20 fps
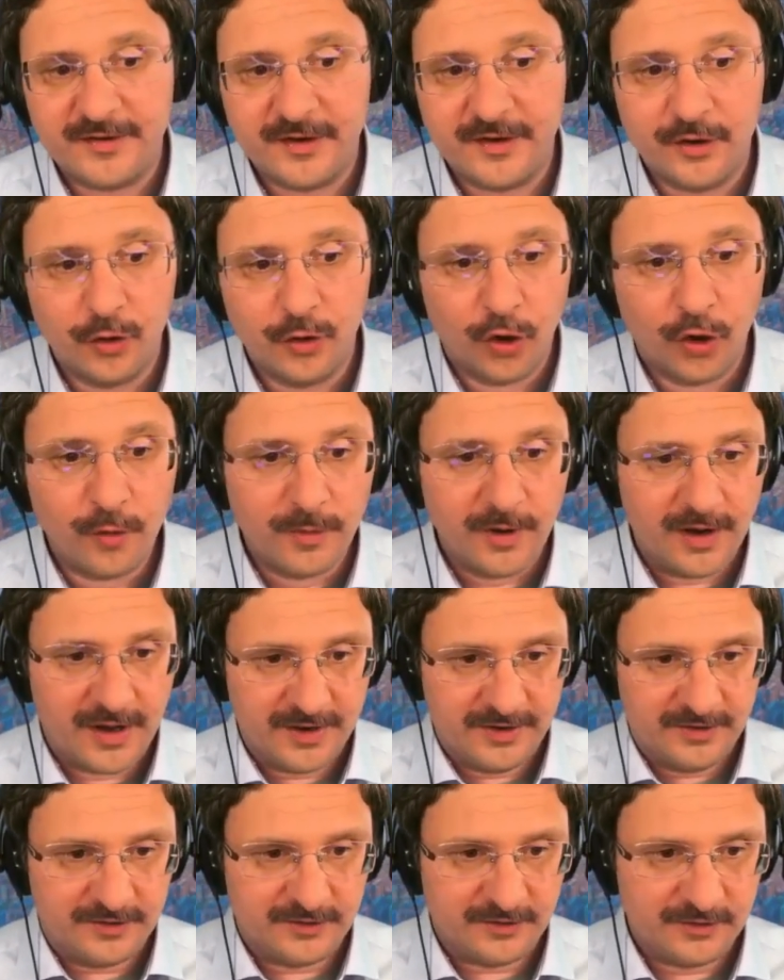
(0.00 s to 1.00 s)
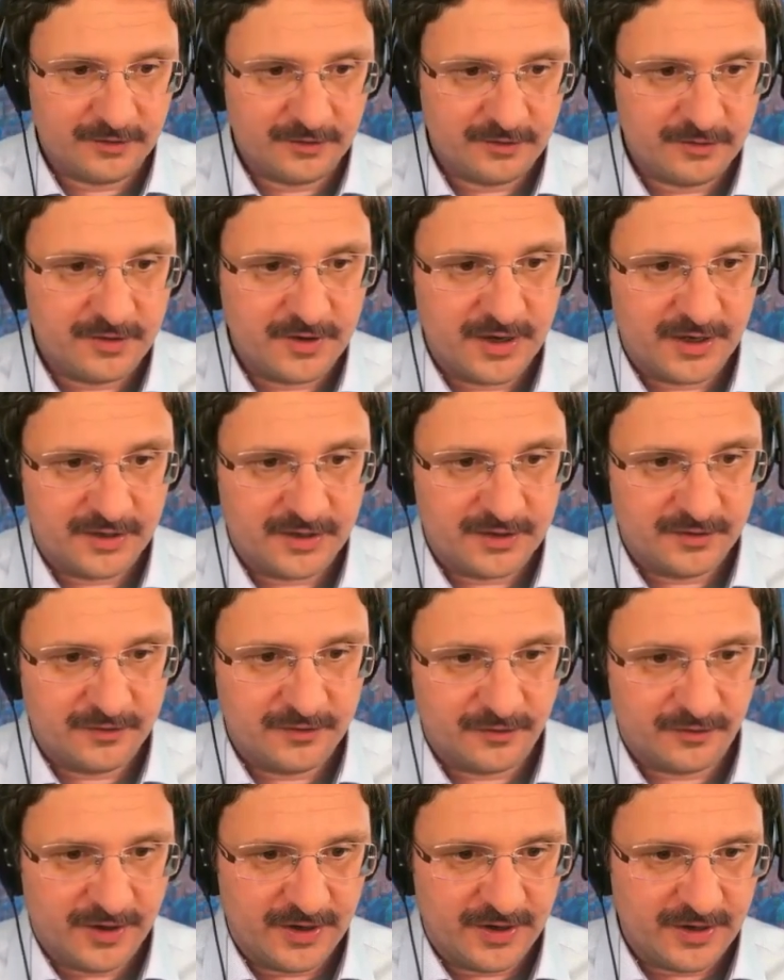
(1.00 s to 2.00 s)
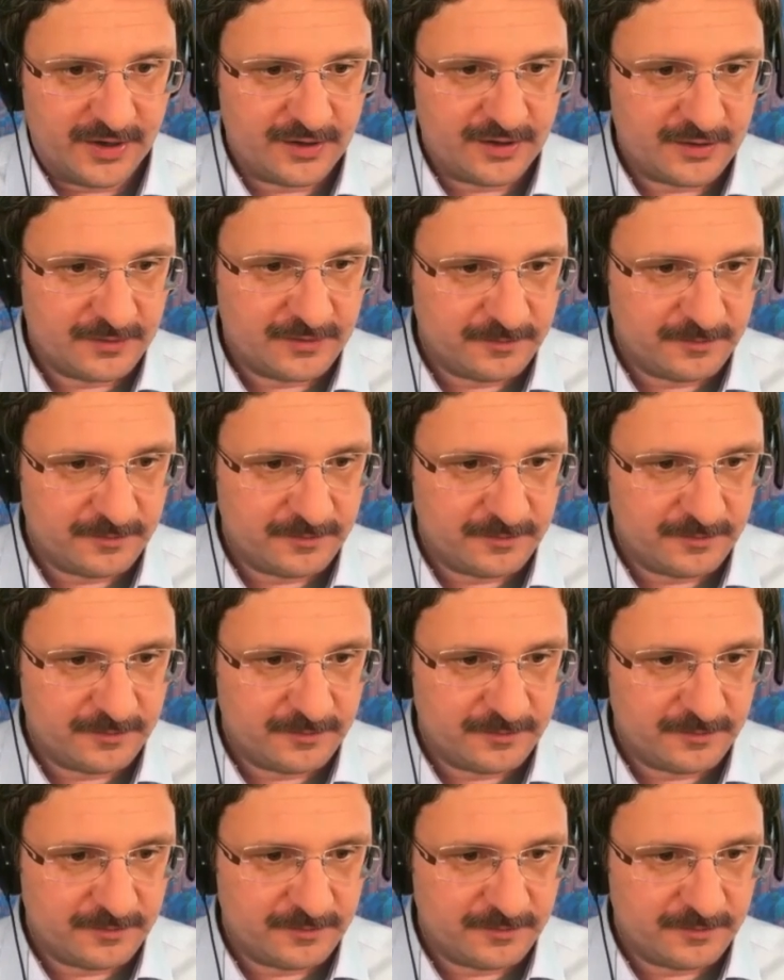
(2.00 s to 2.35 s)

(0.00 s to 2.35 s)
the normalized negative gradient.